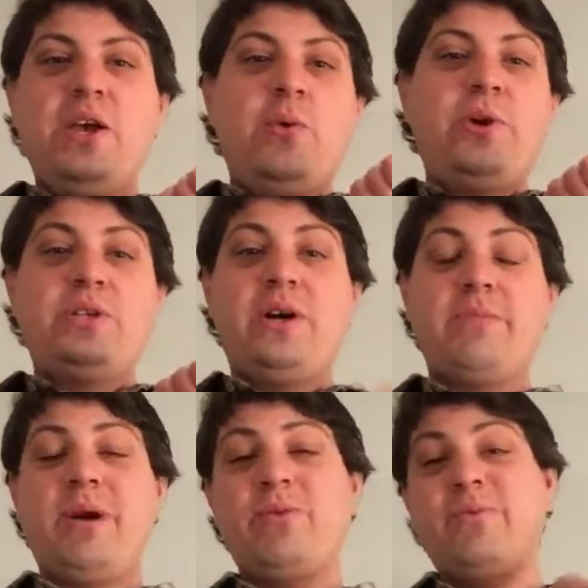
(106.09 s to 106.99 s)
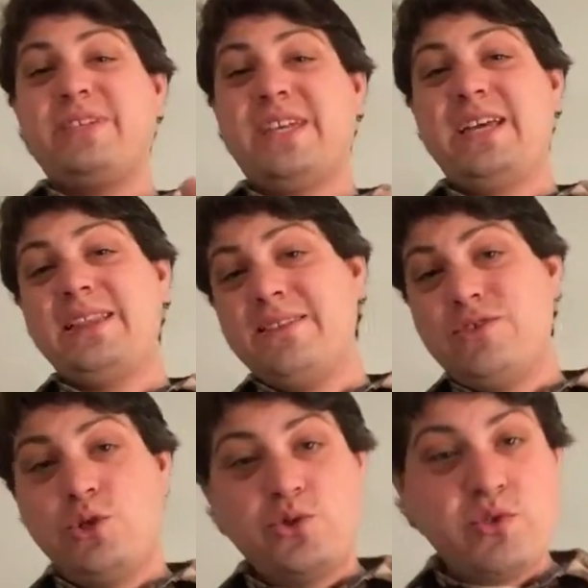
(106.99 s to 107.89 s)
we talk about when we say
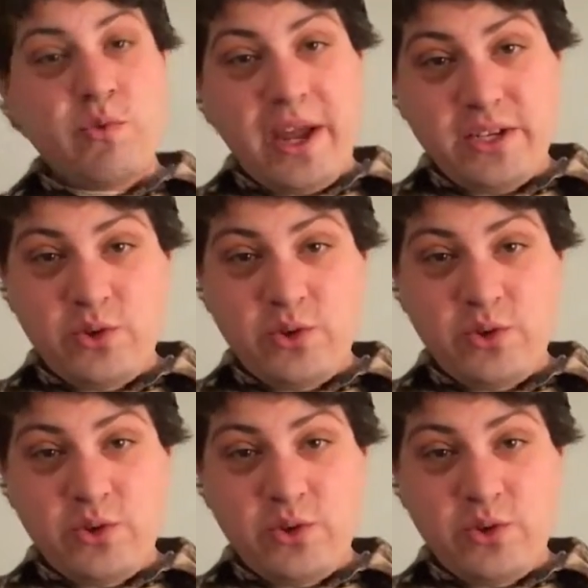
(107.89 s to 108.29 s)
choose the right